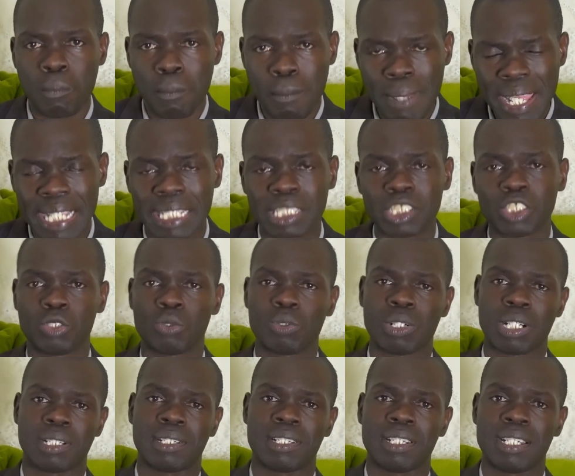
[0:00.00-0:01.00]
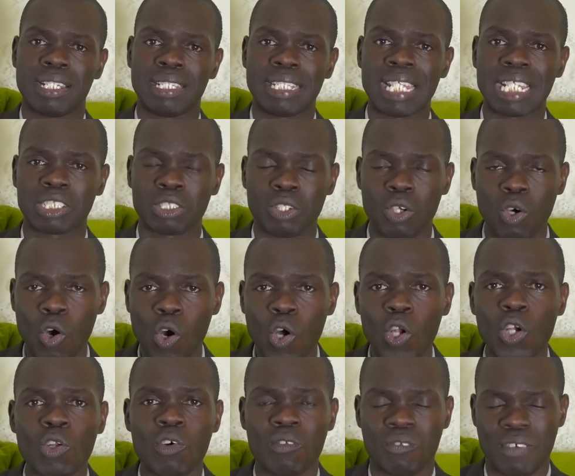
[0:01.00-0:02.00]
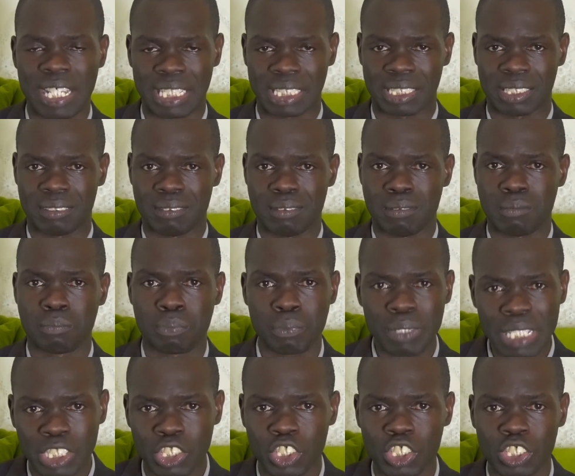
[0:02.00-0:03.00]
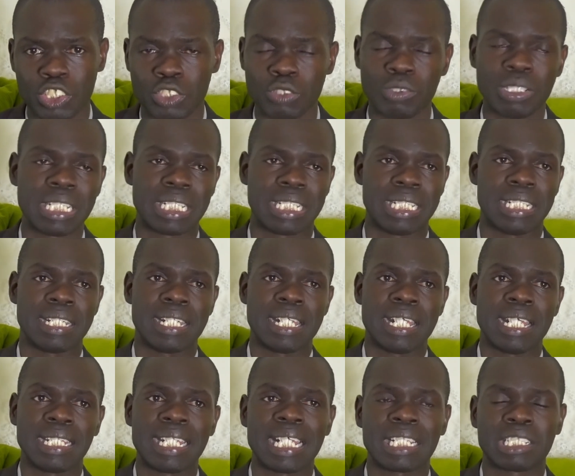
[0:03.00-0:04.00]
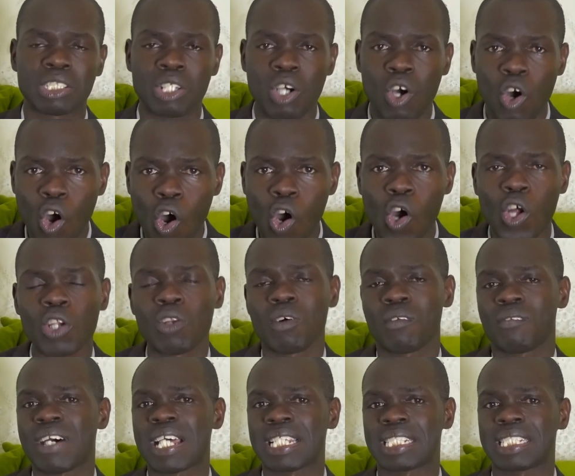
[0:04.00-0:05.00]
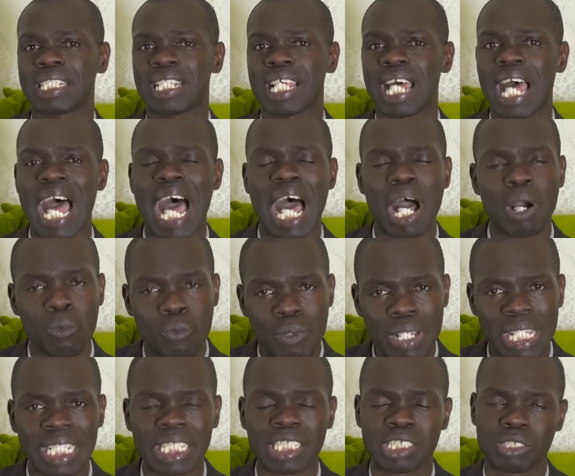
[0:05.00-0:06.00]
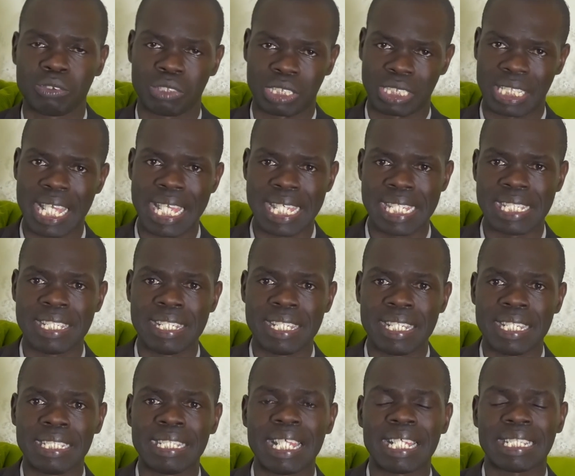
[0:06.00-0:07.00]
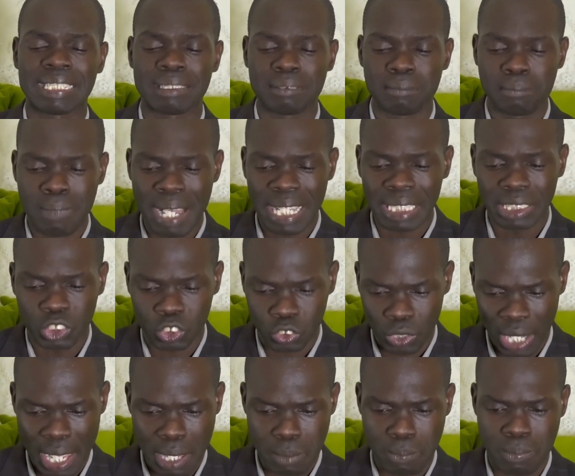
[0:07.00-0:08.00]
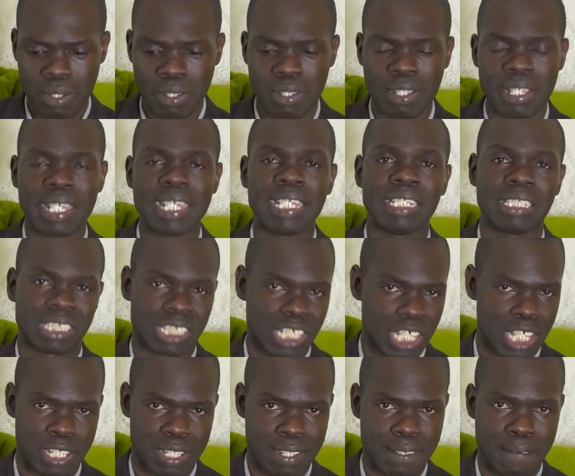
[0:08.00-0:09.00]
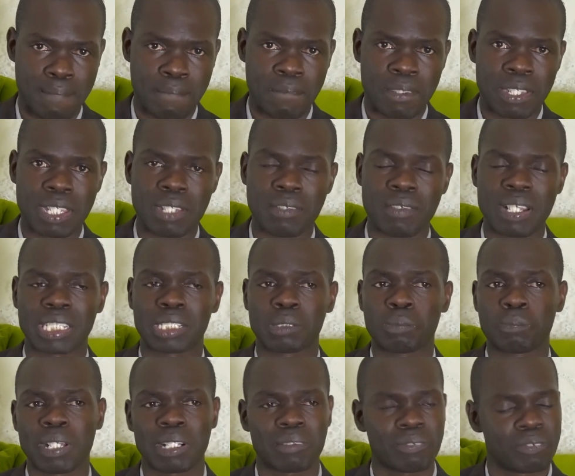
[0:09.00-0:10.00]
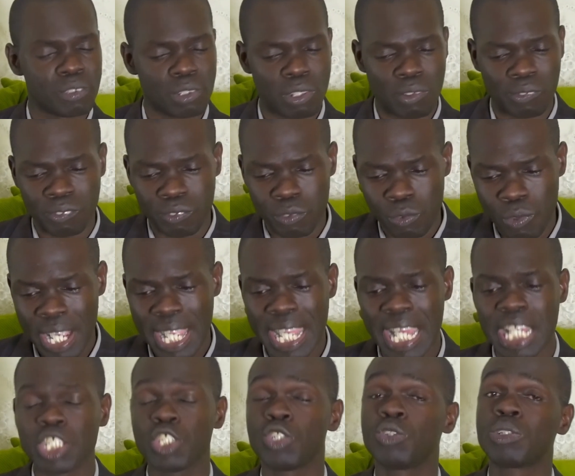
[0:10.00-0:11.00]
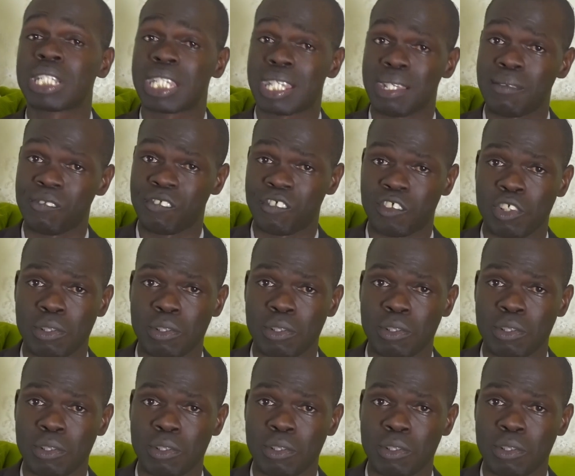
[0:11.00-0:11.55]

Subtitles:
make sure that all of us preach unity, that all of us are willing to say that my tribe is Kenya. Irrespective of where you came